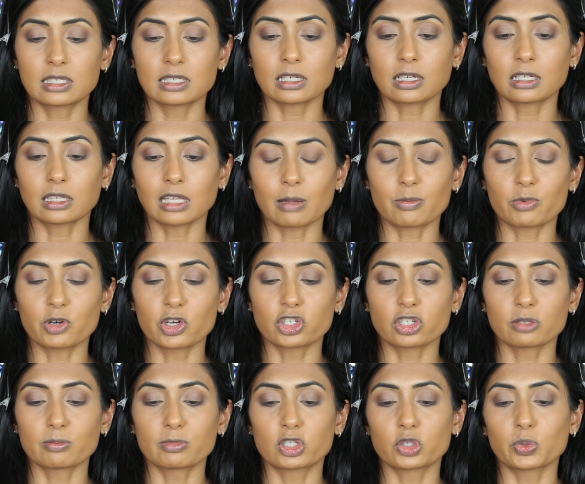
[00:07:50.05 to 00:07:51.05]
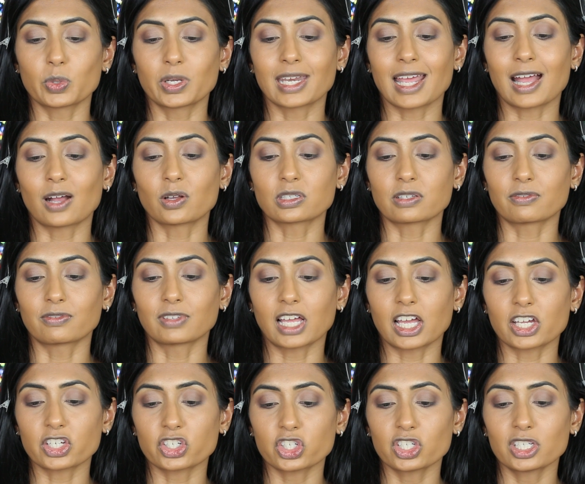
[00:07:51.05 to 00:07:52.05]
is a collaboration between House of
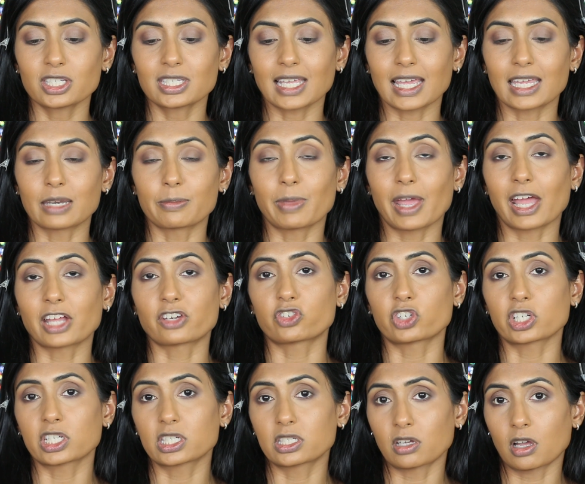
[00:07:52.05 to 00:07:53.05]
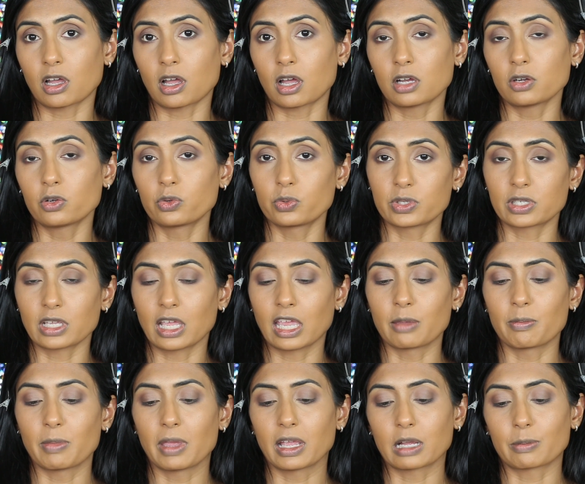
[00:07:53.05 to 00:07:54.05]
Lashes and Patrick Ta, who's
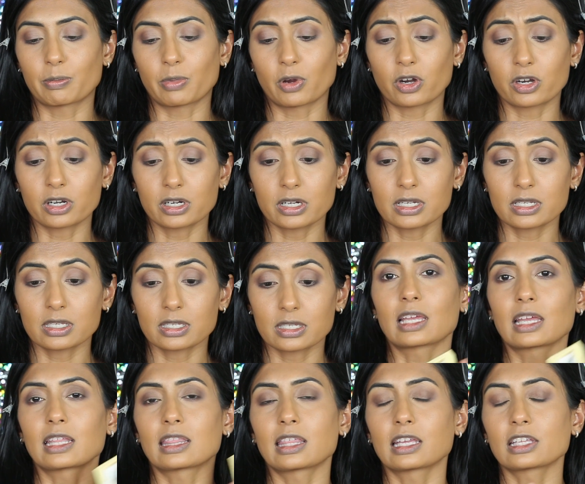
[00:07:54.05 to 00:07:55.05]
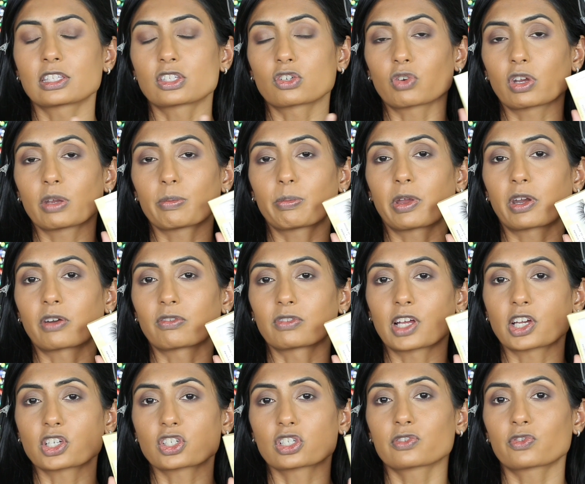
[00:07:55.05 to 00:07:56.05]
a makeup artist. I think it's a great pair of
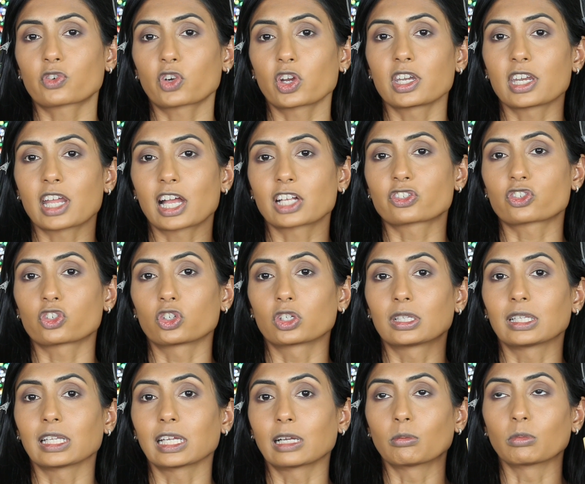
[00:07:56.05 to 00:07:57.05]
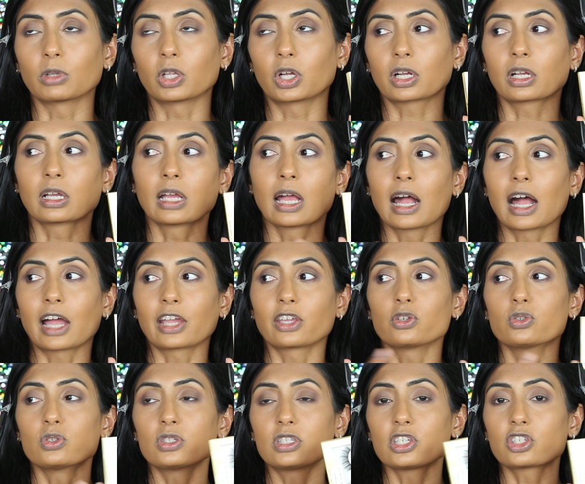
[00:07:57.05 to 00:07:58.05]
lashes for a natural glam look. I
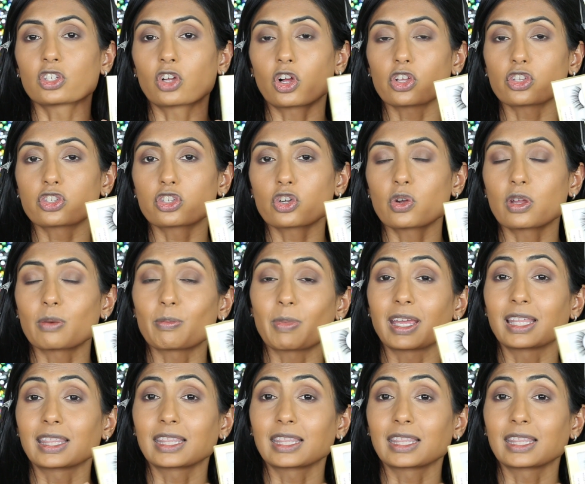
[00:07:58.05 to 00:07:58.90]
used these also in my